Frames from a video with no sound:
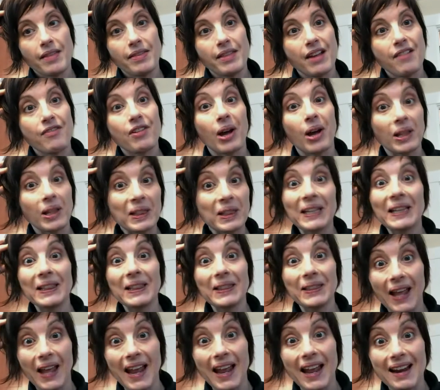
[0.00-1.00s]
they've got a
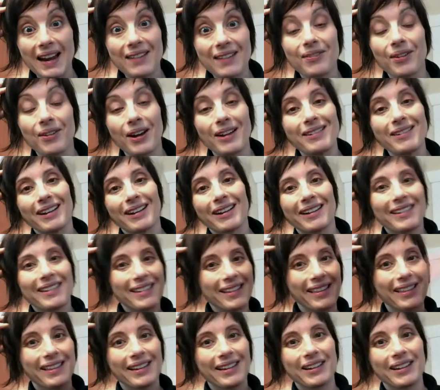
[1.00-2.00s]
little lake right next
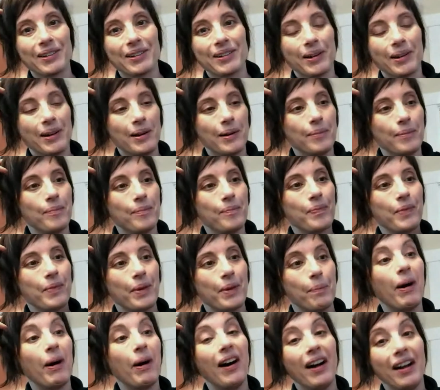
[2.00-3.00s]
to their a
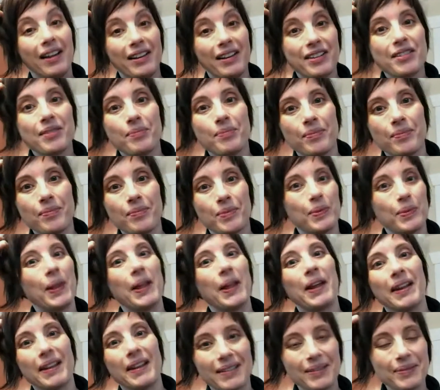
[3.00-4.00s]
pond
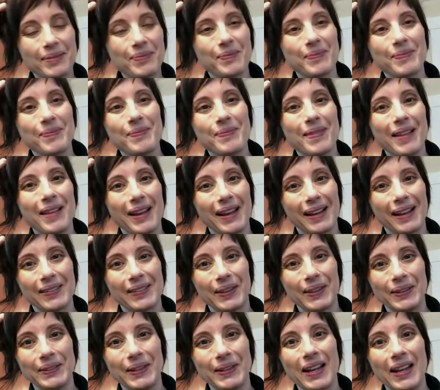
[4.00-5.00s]
lake,
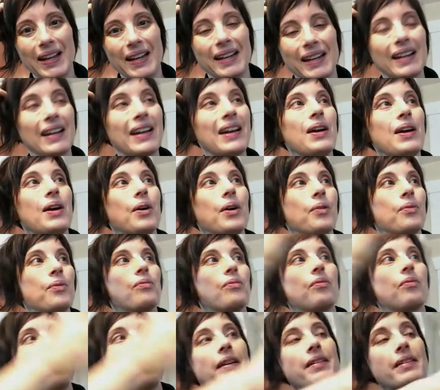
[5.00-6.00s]
Hickland Lake,
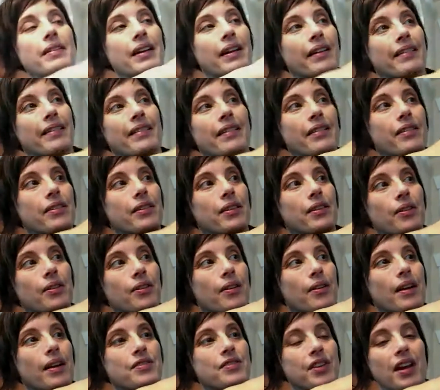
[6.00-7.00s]
right next to
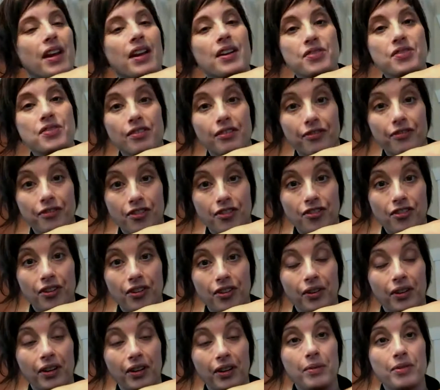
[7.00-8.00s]
their educational
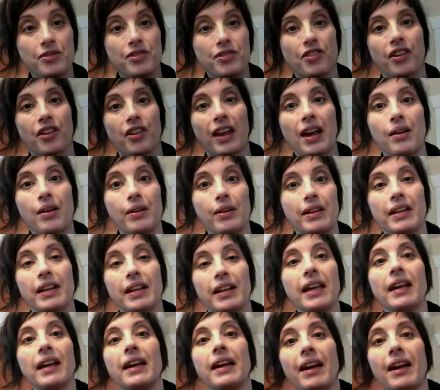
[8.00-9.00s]
facility, which is a
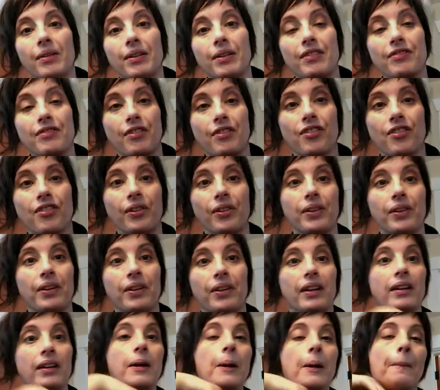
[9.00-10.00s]
King County
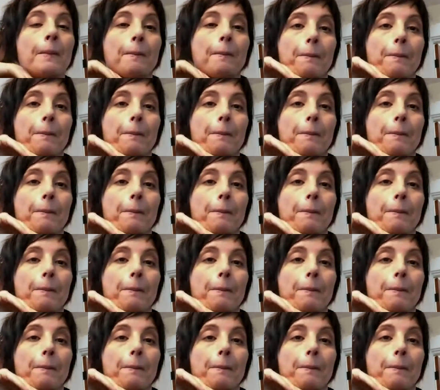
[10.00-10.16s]
facility.